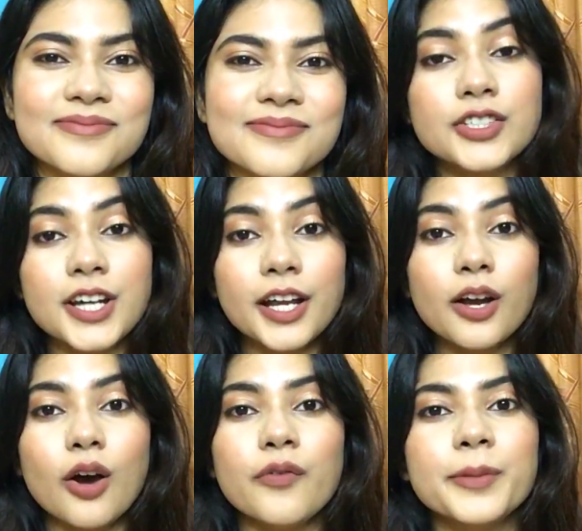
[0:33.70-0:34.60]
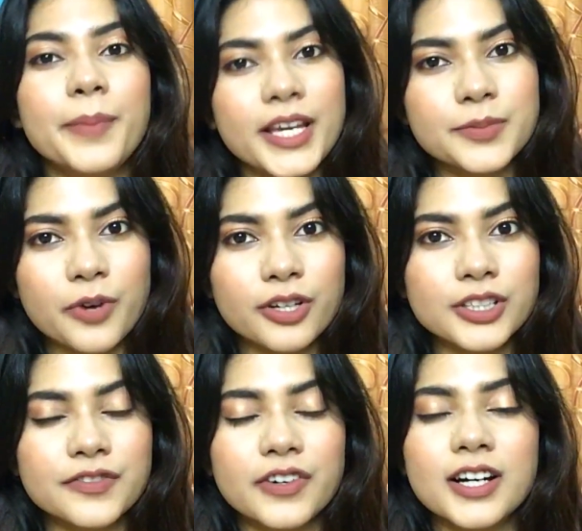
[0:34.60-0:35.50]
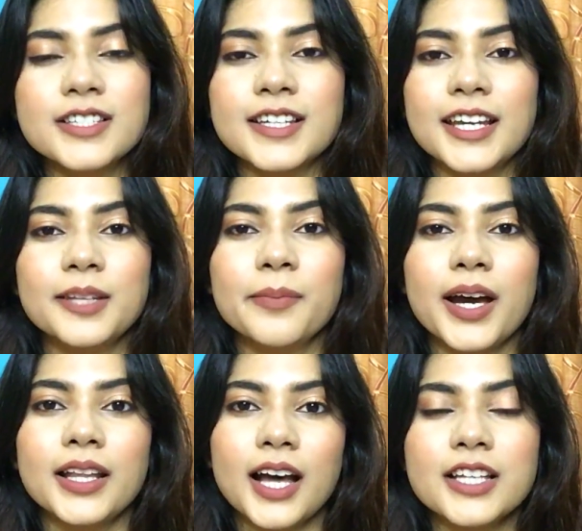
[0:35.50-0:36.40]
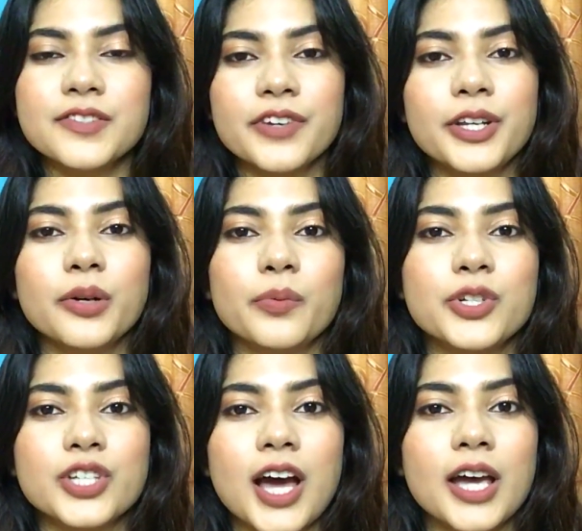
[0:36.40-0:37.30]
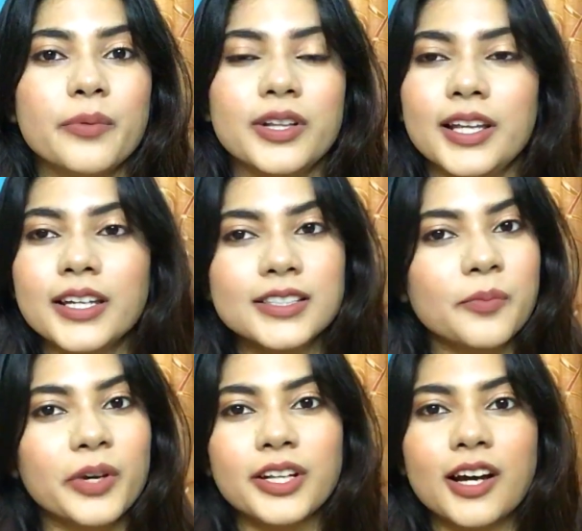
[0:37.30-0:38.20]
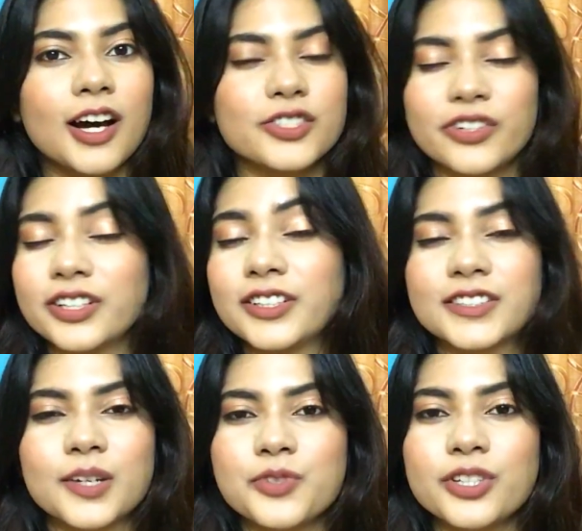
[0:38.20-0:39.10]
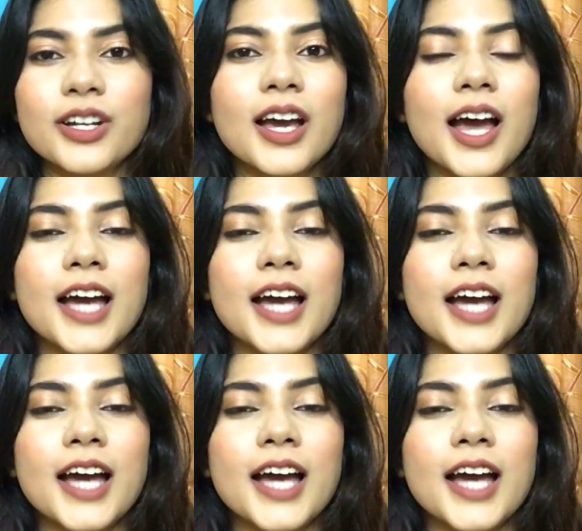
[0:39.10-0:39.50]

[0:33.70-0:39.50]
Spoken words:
Now, starting off with base products first, in my last video, which I will link somewhere in the cards or in the description,